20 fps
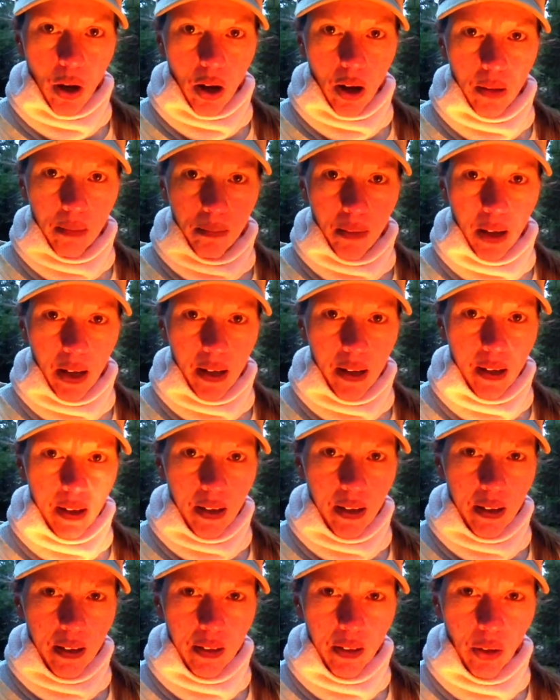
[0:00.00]
on my
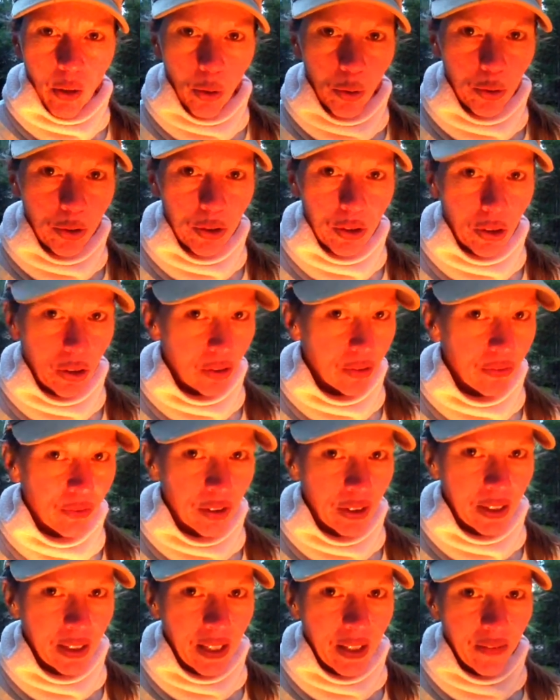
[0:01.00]
uh, holster.
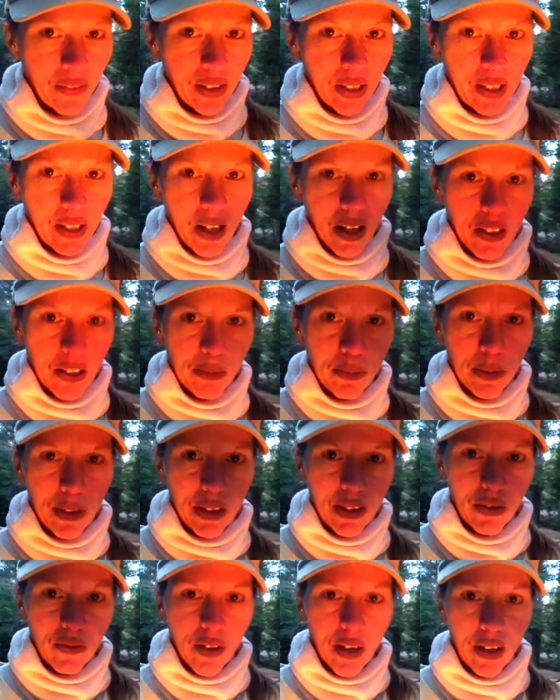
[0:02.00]
Really loving it. I'll spin
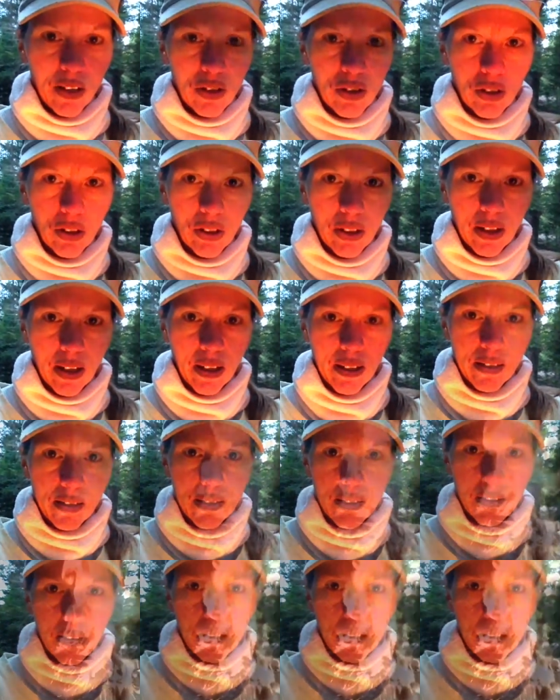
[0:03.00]
this around and show you guys.